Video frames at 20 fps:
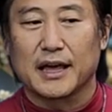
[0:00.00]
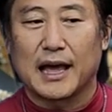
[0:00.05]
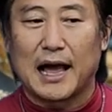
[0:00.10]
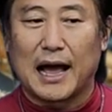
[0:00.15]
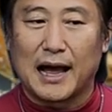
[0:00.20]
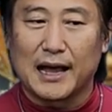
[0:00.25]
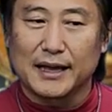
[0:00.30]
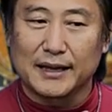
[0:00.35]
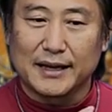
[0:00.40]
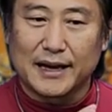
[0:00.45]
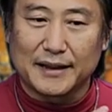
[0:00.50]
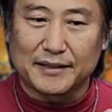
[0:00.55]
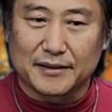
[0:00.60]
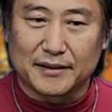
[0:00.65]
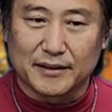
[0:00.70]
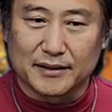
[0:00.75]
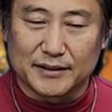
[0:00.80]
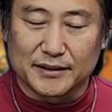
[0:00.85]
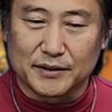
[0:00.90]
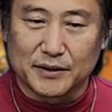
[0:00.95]
I got
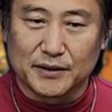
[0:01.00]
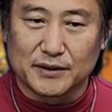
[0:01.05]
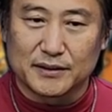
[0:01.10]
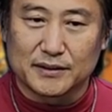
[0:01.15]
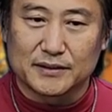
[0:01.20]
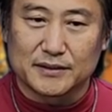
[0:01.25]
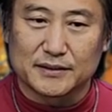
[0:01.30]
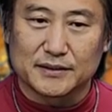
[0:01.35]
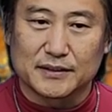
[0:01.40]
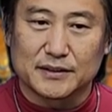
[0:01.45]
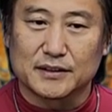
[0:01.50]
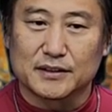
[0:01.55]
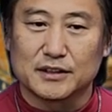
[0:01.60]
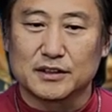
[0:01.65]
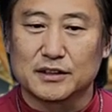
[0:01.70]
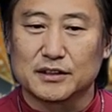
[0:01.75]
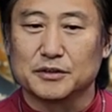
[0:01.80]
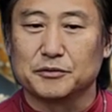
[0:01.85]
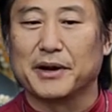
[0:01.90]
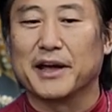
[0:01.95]
the, you know,
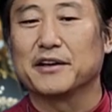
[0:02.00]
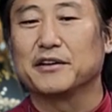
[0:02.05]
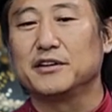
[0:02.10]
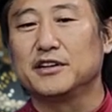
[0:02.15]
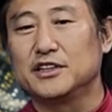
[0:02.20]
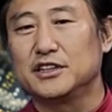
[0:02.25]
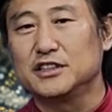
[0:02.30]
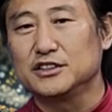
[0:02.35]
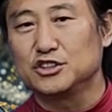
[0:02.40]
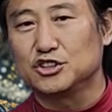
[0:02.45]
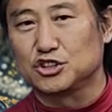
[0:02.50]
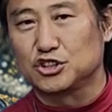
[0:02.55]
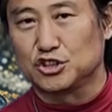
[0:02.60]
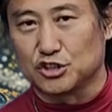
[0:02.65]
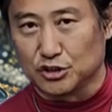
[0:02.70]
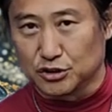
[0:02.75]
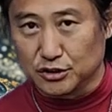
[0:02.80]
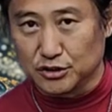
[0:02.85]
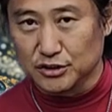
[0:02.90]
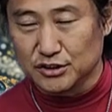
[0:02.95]
regular
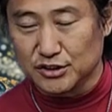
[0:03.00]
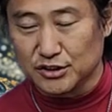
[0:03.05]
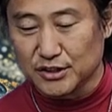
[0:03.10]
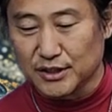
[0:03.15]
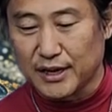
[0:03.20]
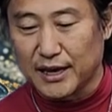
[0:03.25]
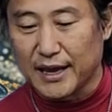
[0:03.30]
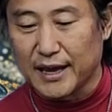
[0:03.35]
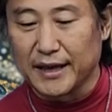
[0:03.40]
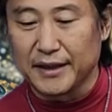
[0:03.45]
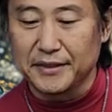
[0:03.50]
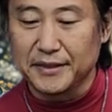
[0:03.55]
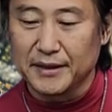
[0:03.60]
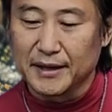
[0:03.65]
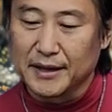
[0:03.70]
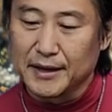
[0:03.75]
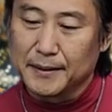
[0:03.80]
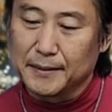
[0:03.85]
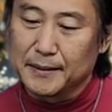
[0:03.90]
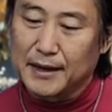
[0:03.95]
shoes and
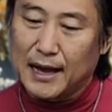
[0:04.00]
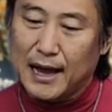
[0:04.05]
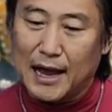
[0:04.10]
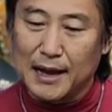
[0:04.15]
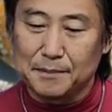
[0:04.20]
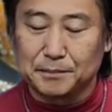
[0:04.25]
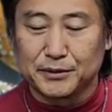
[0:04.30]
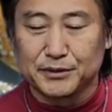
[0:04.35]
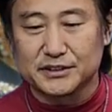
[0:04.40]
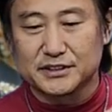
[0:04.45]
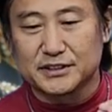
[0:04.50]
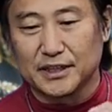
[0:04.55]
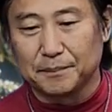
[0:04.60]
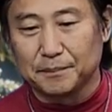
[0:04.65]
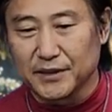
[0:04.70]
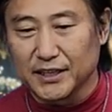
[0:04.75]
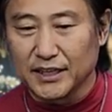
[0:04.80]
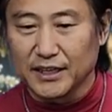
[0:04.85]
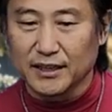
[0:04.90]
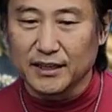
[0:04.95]
I put
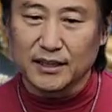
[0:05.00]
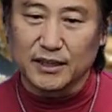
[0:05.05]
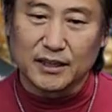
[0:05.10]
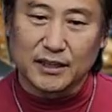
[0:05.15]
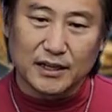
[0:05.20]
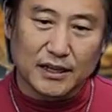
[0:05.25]
something